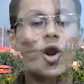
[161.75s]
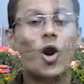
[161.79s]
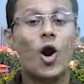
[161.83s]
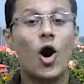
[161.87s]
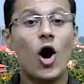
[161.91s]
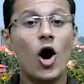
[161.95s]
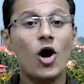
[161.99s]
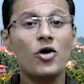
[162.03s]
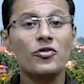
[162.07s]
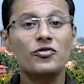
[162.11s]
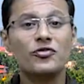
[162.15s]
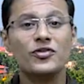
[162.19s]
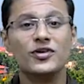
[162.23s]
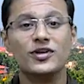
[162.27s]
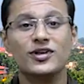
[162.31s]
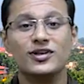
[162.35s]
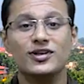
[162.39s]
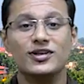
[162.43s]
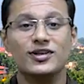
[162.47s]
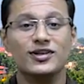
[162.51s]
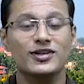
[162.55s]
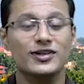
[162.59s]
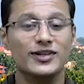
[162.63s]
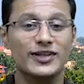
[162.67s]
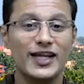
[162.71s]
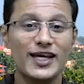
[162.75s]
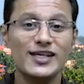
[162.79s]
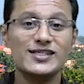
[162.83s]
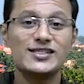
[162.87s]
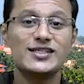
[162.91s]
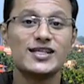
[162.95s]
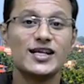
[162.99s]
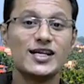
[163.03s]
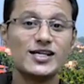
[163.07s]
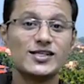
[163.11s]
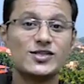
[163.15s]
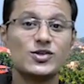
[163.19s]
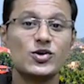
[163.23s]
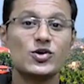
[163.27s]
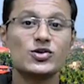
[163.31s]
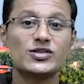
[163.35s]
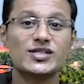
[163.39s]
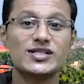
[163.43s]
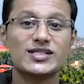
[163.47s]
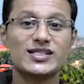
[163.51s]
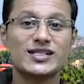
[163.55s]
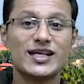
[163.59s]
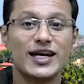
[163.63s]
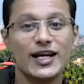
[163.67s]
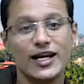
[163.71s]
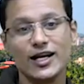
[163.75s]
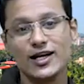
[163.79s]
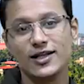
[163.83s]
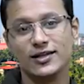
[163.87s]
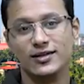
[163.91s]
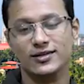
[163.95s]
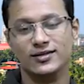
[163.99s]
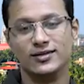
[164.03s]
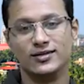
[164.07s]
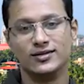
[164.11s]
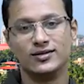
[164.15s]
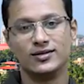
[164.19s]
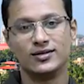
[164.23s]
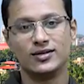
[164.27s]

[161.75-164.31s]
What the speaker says: Often, this resource is hidden.